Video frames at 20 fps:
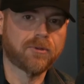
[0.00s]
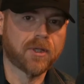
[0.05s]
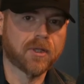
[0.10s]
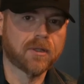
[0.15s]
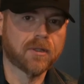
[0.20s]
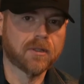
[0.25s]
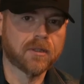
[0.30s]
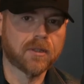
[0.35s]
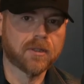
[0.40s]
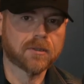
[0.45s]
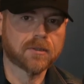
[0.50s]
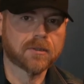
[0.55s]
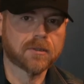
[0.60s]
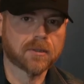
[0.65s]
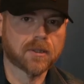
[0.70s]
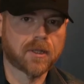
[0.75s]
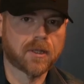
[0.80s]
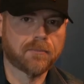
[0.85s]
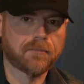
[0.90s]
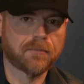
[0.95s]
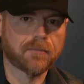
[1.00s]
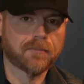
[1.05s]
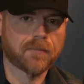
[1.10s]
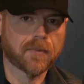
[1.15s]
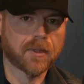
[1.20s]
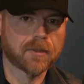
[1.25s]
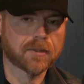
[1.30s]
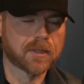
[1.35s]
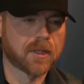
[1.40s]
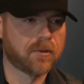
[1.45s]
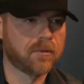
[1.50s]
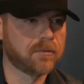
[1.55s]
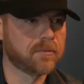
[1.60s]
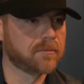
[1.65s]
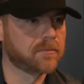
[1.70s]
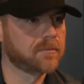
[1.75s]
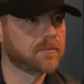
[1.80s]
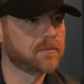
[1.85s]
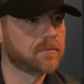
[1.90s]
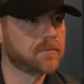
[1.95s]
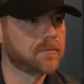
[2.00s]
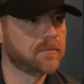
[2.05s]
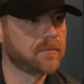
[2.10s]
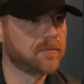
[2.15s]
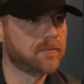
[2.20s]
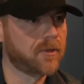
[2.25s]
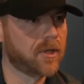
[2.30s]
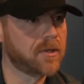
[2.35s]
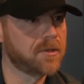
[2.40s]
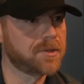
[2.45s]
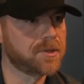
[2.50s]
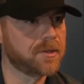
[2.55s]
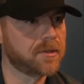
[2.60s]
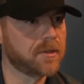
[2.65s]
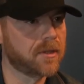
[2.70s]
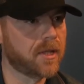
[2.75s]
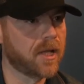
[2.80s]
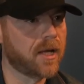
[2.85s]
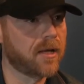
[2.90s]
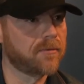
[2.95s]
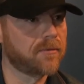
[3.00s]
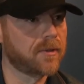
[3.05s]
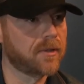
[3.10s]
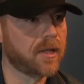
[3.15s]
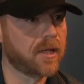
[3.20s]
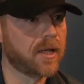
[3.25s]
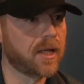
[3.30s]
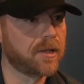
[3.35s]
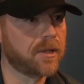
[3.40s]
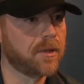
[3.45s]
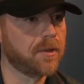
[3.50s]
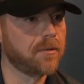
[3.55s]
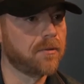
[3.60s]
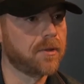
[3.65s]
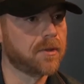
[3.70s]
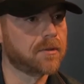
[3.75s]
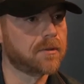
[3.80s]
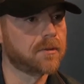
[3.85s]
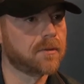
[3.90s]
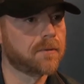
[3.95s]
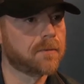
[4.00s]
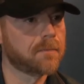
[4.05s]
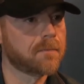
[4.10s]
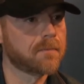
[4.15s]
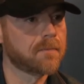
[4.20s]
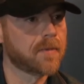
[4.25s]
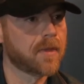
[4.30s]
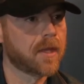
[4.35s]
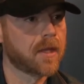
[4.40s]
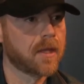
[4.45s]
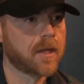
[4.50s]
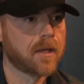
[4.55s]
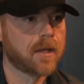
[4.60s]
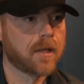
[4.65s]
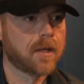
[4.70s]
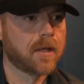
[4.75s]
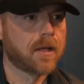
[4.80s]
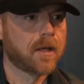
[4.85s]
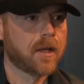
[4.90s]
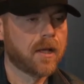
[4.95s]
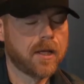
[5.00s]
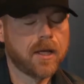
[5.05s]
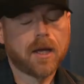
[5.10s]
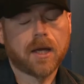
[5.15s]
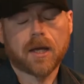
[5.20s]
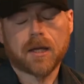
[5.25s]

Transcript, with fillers: into this, uh, its own version that I that I do. It sounds totally different, but yeah.